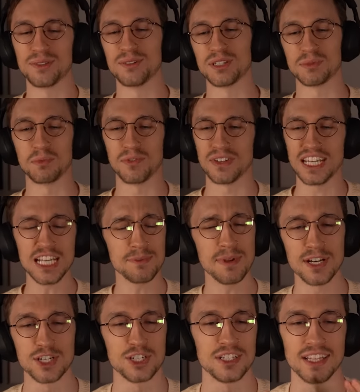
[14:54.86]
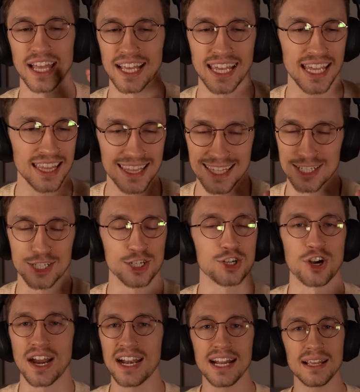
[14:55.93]
through this movie. He's been, like, in this
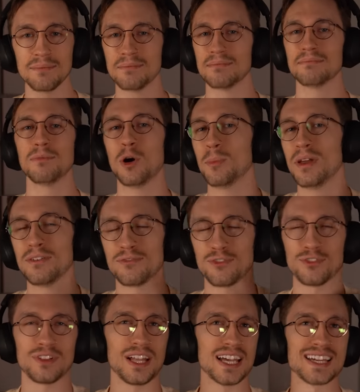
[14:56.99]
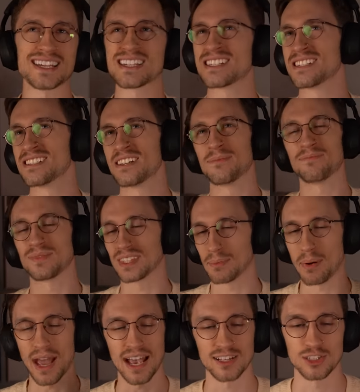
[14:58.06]
training moment for, like, the
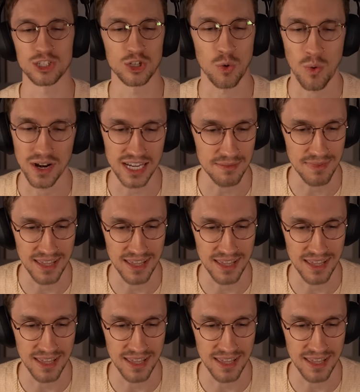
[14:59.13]
past 20